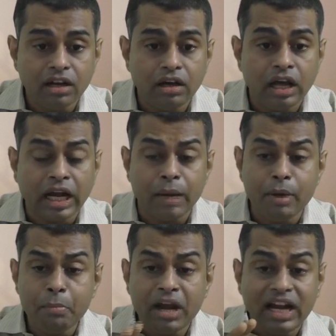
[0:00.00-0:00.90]

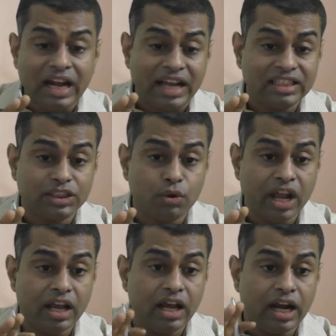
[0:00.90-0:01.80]
Remember it like this,
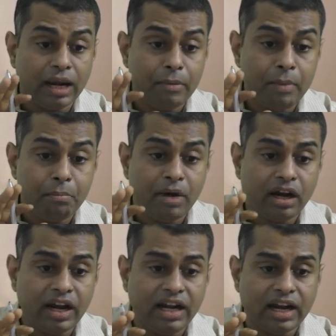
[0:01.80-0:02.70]
okay?
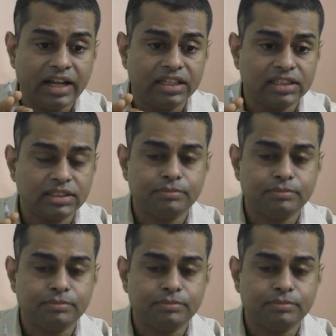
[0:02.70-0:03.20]
Remember it like this.